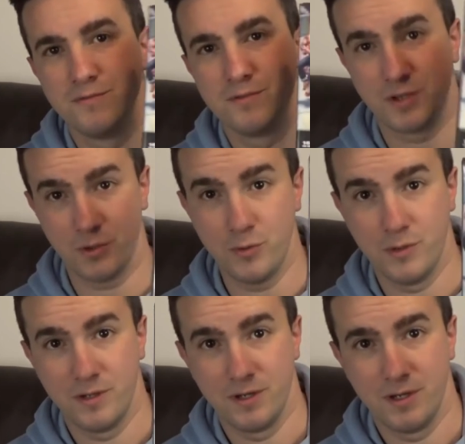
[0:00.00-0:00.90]
2.
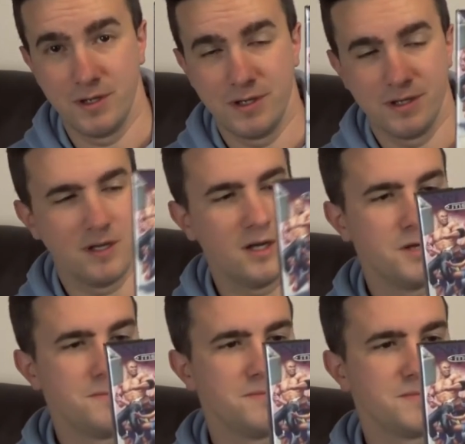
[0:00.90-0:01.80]
So
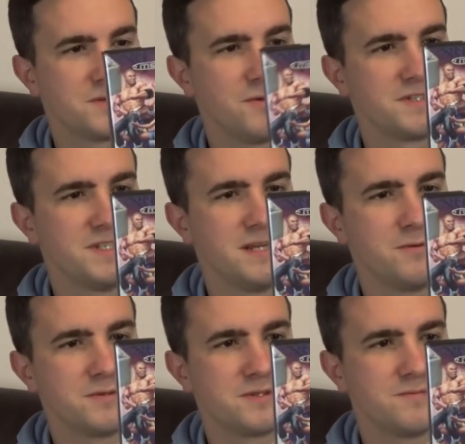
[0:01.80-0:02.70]
obviously there
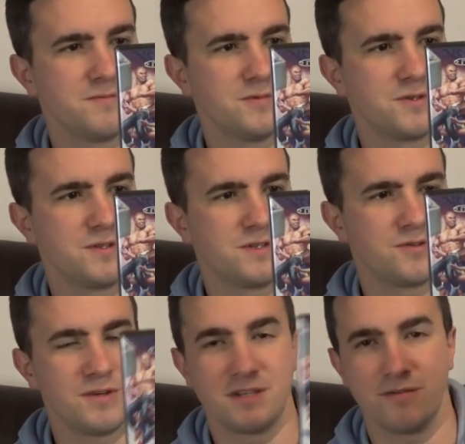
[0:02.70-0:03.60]
was
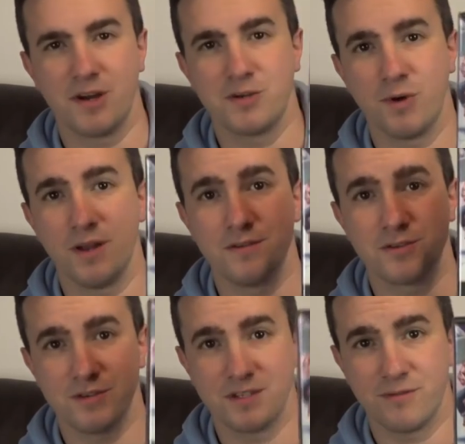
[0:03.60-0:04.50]
Streets of Rage 1,
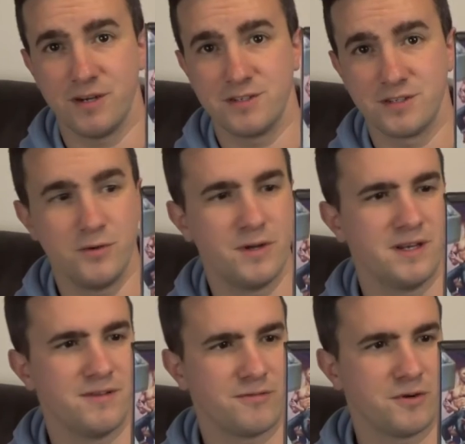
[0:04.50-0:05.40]
Streets of Rage 2
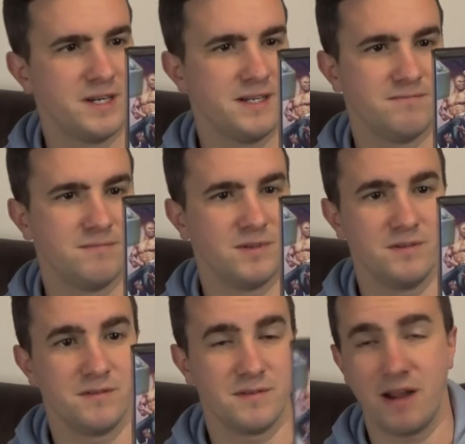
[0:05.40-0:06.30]
and 3,
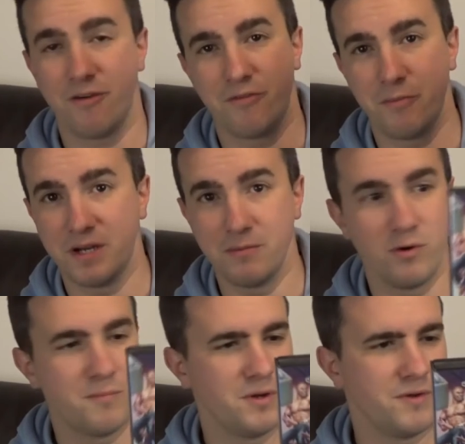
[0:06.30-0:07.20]
and however many
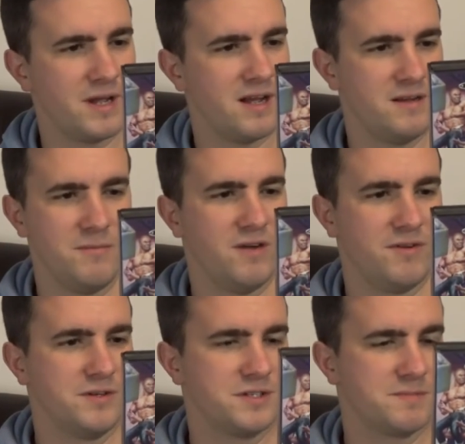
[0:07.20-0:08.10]
more beyond that. It might have
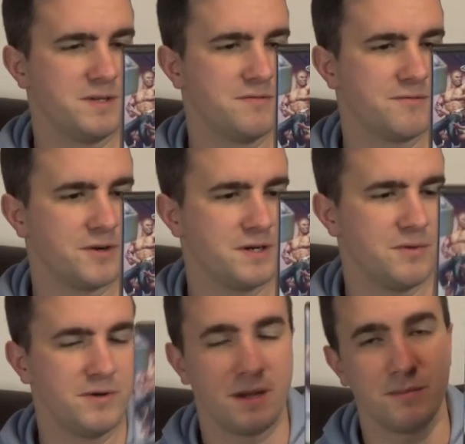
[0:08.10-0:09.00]
only just been the 3,
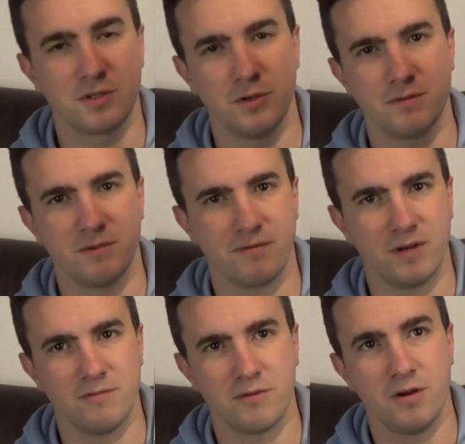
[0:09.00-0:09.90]
but number 2 is my
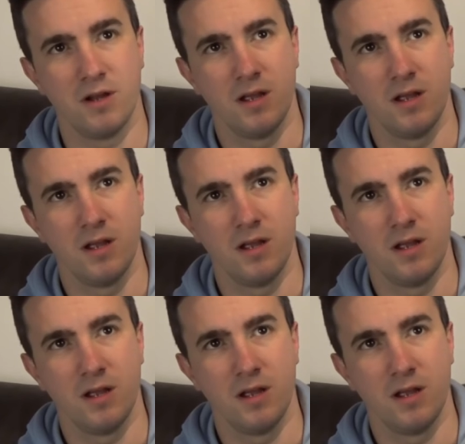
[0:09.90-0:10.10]
favourite